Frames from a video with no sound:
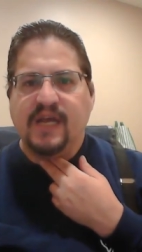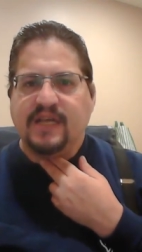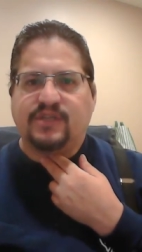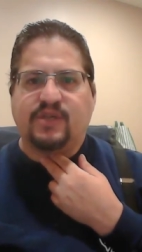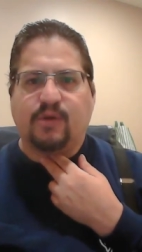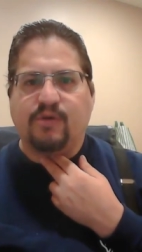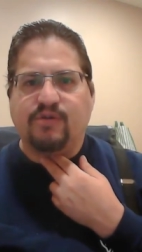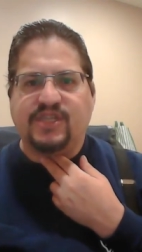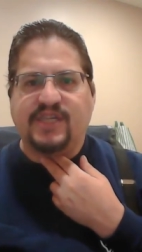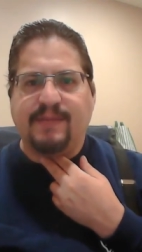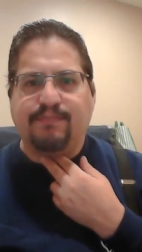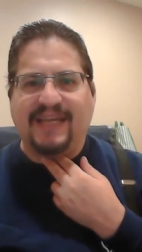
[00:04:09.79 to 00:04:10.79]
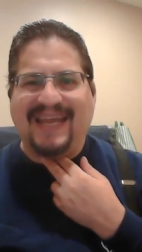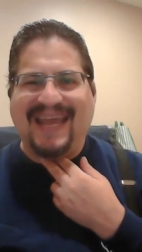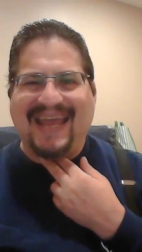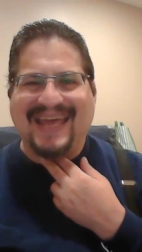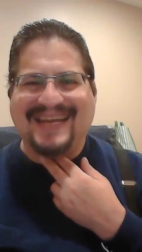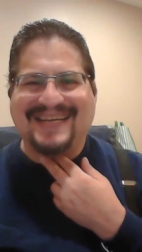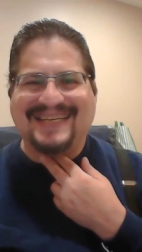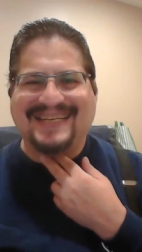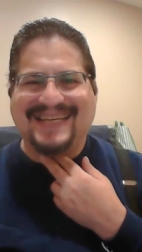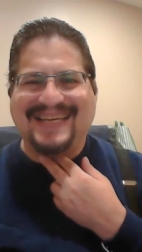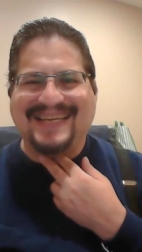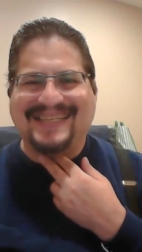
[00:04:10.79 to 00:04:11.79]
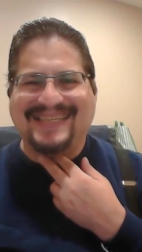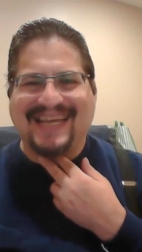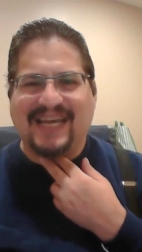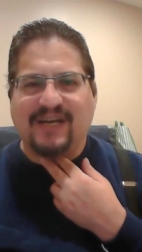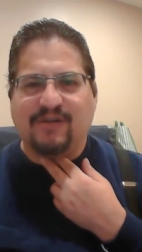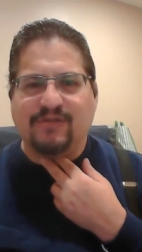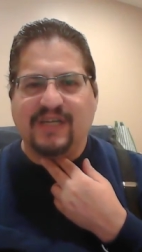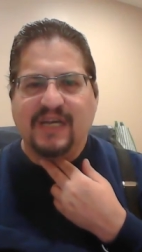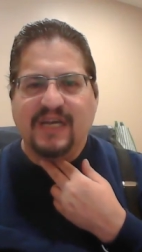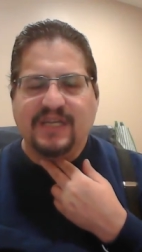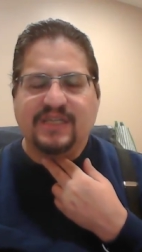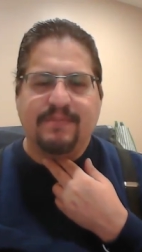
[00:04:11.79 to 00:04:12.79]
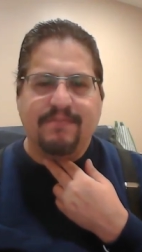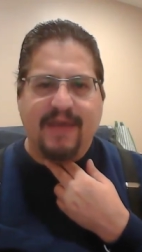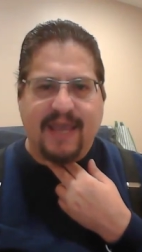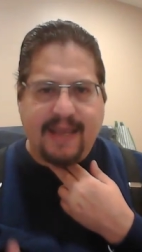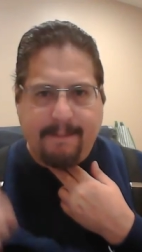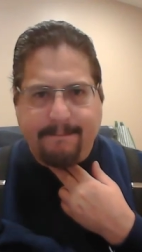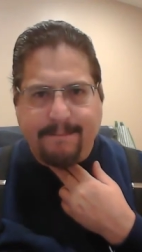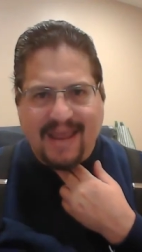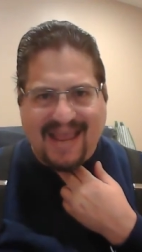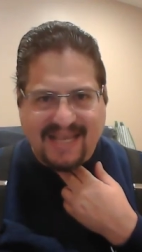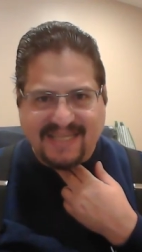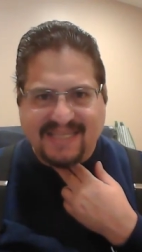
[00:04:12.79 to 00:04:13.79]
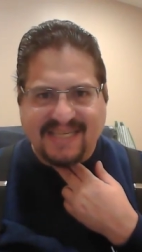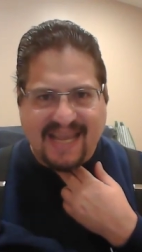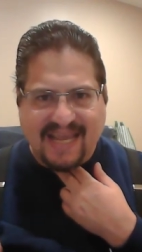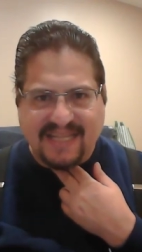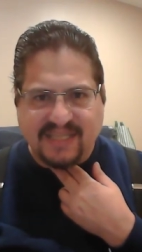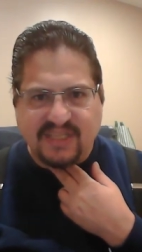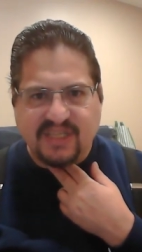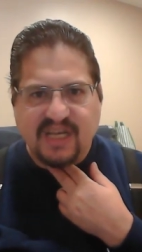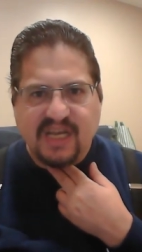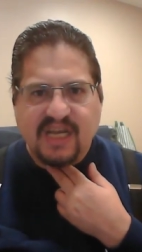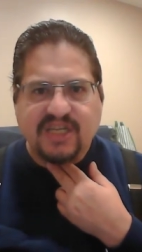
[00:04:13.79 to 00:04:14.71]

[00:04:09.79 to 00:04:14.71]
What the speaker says: So you simply add a T sound to make it past tense.